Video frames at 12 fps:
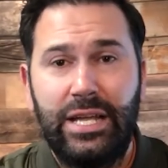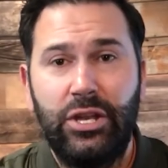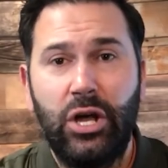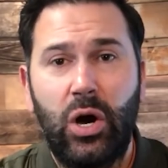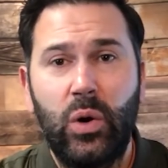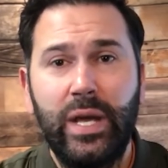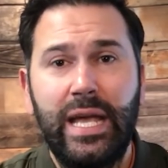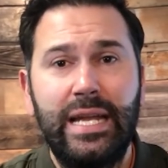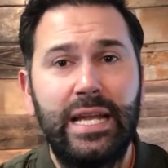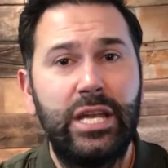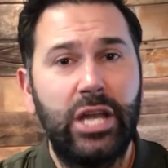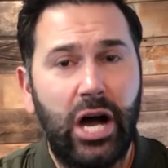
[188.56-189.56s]
no, he
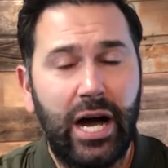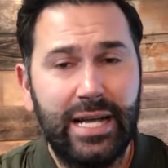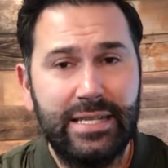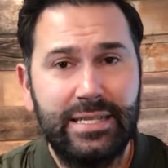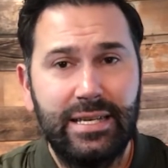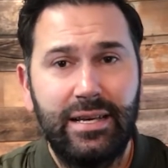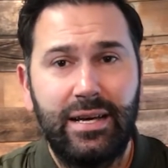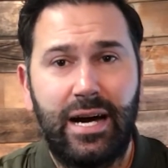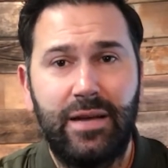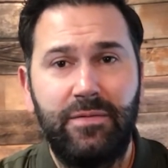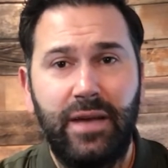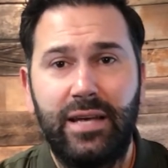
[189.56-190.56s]
did not
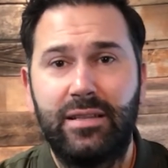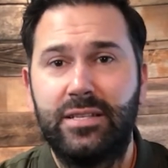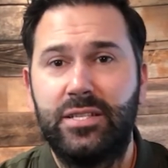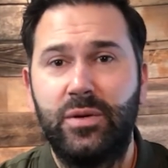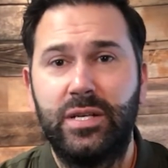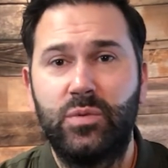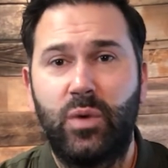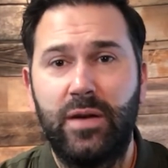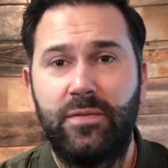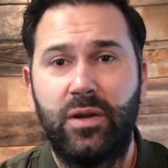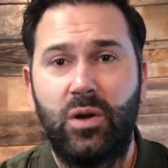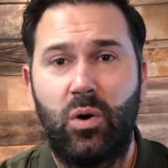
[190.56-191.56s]
unveil it to his
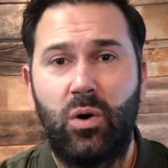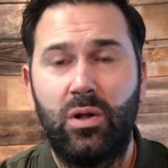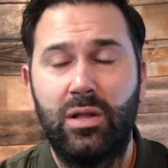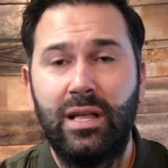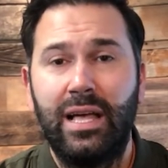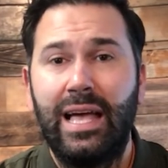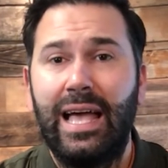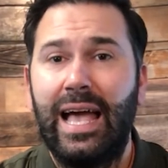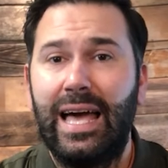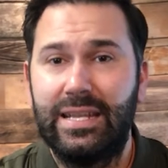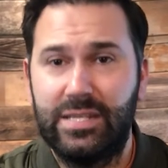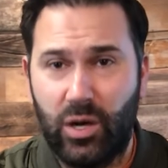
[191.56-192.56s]
wife, Nicole,
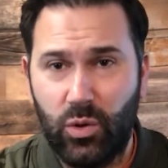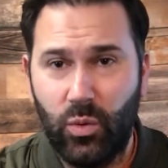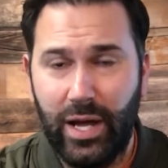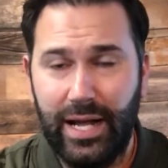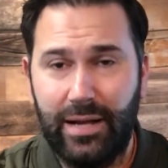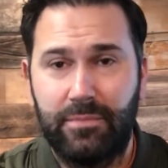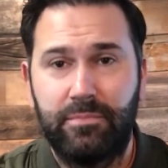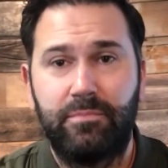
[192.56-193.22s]
at his own wedding.